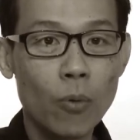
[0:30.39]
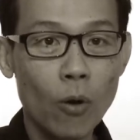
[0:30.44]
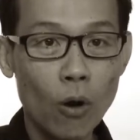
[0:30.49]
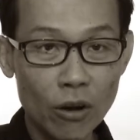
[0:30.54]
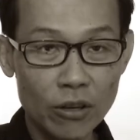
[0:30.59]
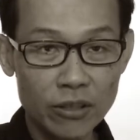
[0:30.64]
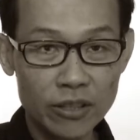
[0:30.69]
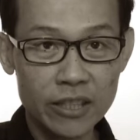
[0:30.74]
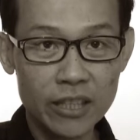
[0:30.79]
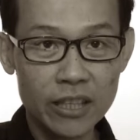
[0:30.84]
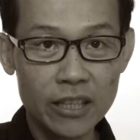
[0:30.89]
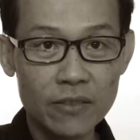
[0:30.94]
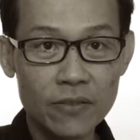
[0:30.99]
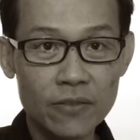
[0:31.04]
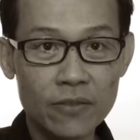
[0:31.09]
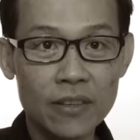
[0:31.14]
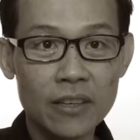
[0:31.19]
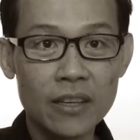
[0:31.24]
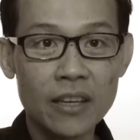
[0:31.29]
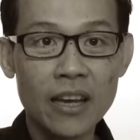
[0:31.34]

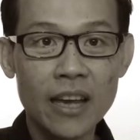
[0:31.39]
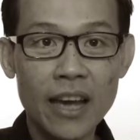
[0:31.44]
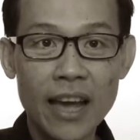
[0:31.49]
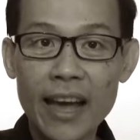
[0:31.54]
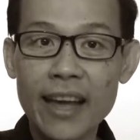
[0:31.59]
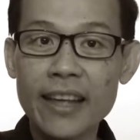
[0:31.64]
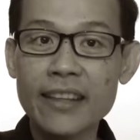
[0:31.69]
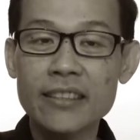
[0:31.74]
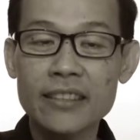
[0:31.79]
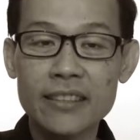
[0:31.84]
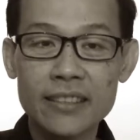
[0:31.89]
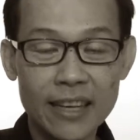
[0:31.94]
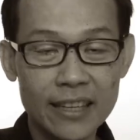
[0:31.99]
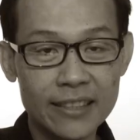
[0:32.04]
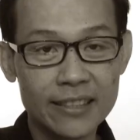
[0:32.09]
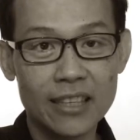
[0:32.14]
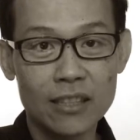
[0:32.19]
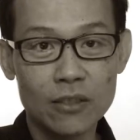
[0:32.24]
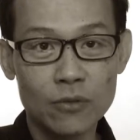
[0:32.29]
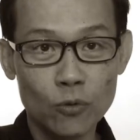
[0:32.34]
positive and
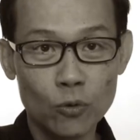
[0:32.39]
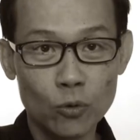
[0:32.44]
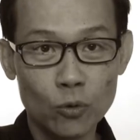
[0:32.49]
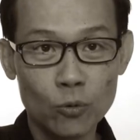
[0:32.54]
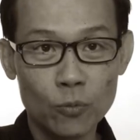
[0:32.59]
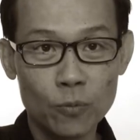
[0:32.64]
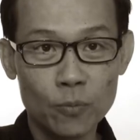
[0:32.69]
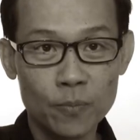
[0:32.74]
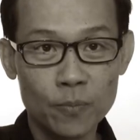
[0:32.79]
successful.